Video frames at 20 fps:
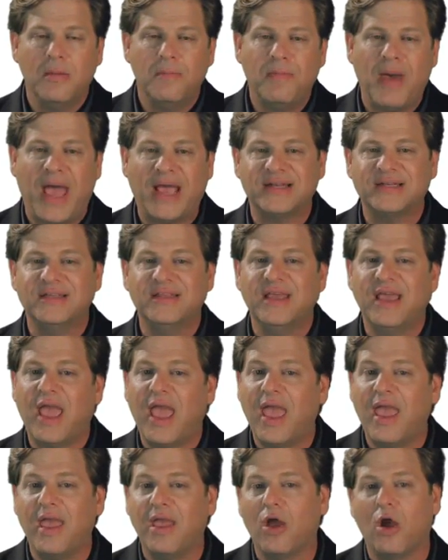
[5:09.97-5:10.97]
back to the
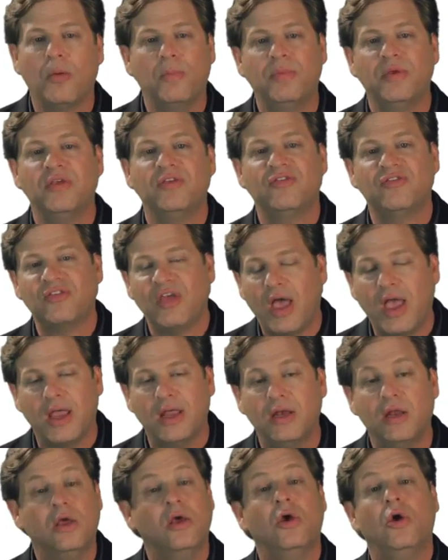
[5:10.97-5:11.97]
AARP site,